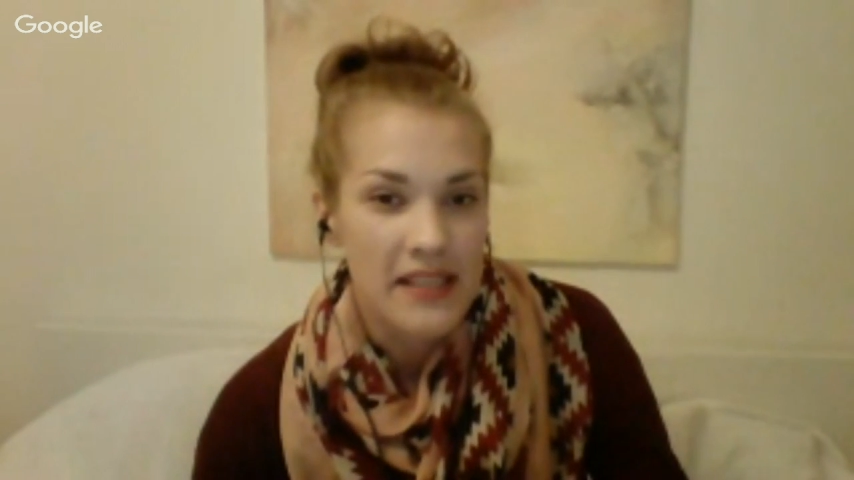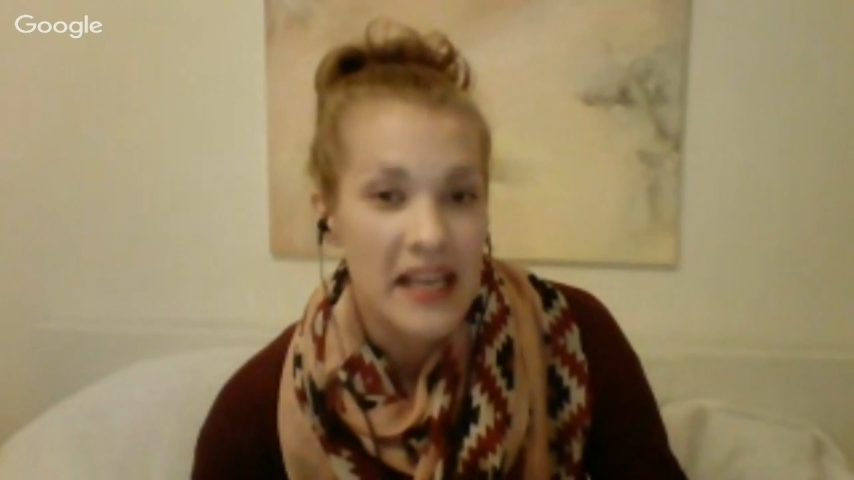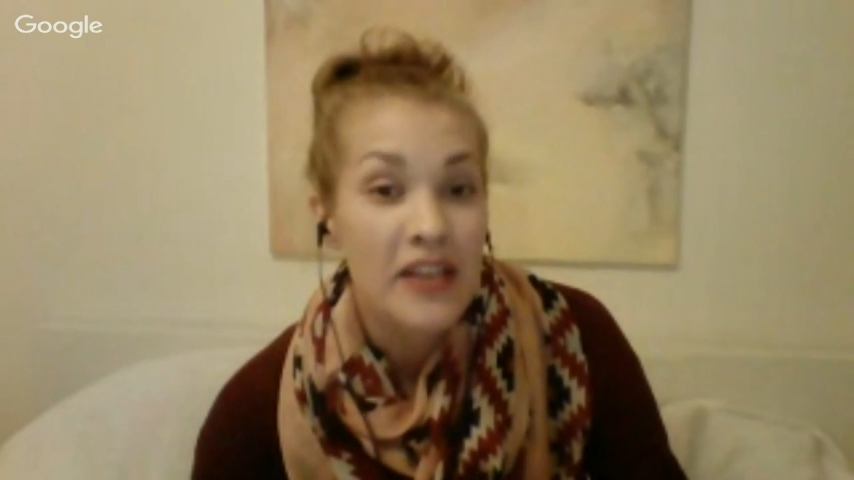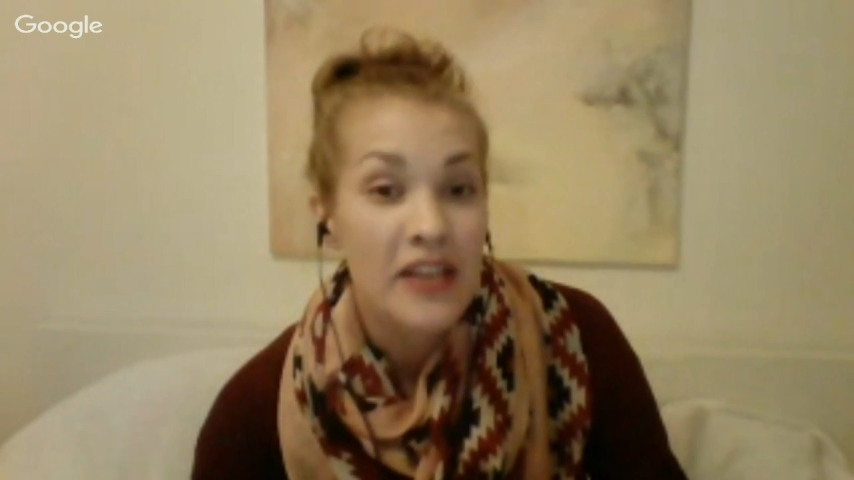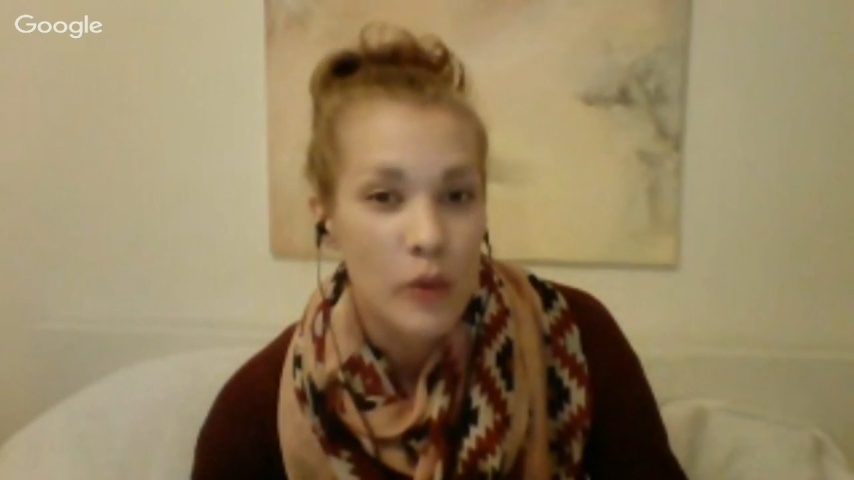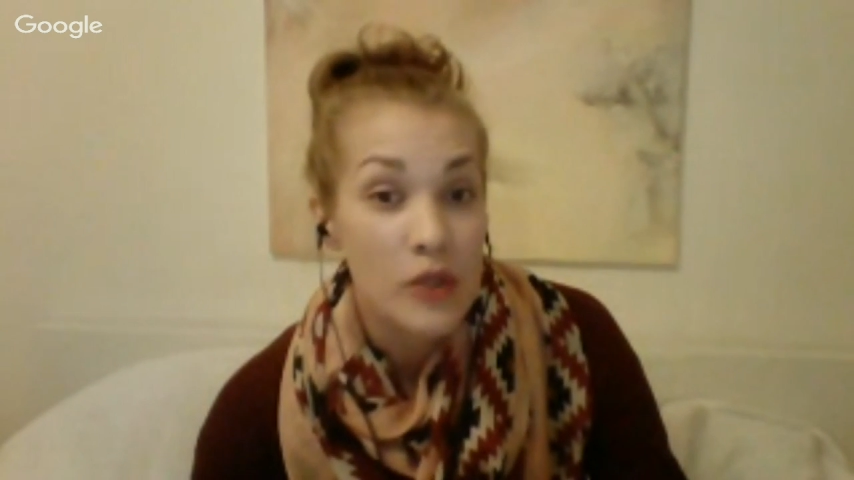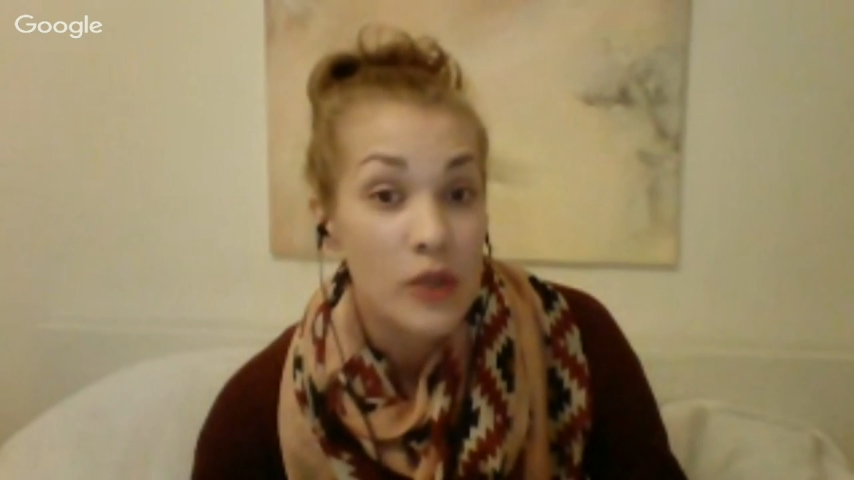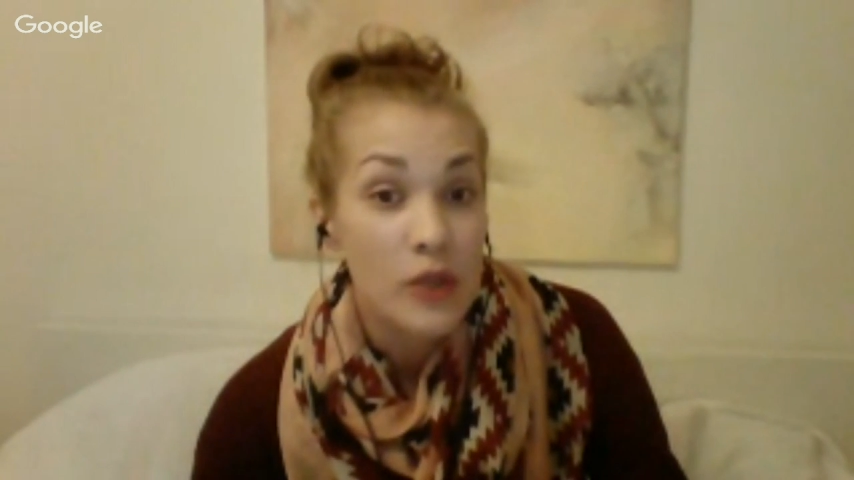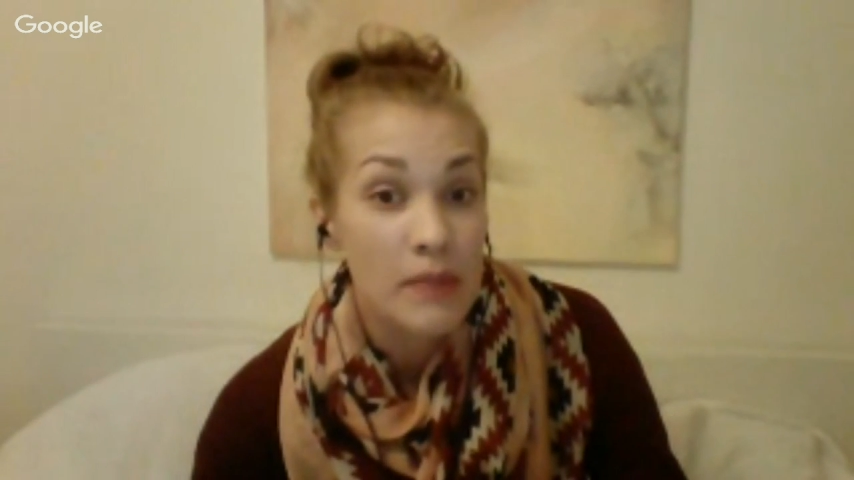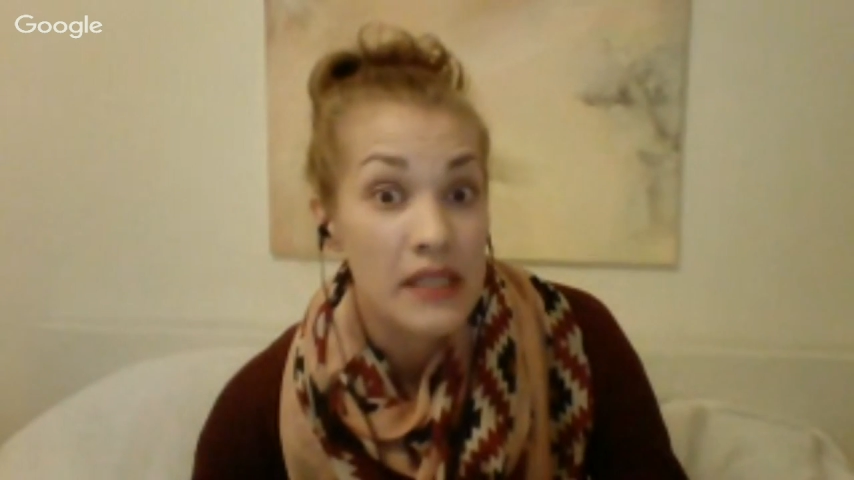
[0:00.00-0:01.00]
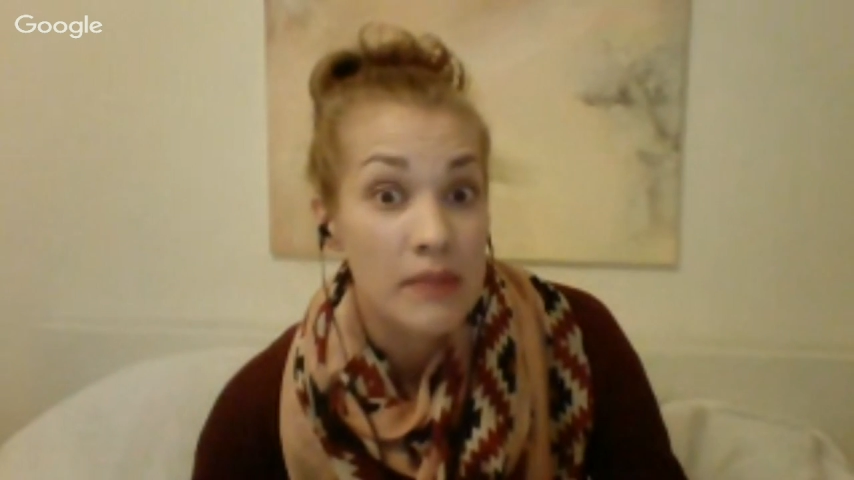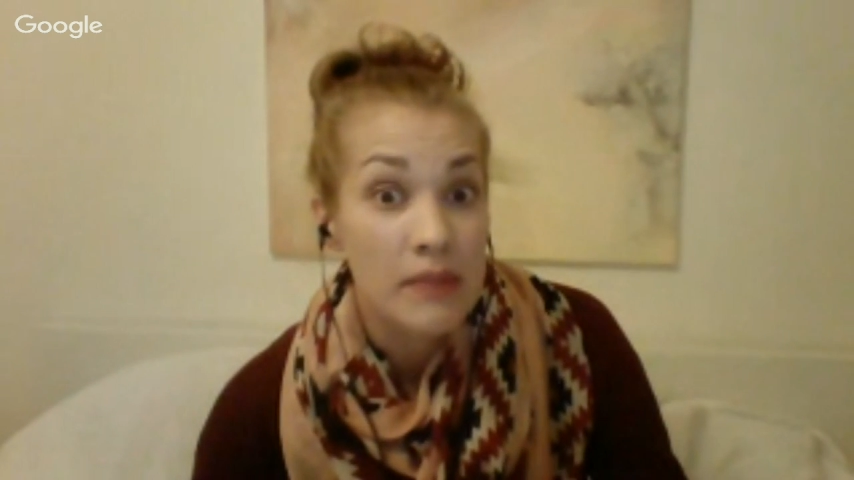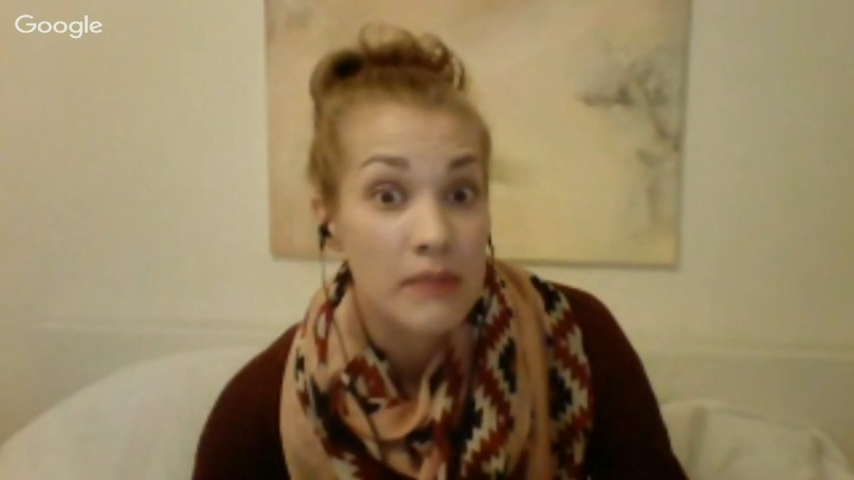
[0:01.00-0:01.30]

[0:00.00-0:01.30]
schedule was quite busy.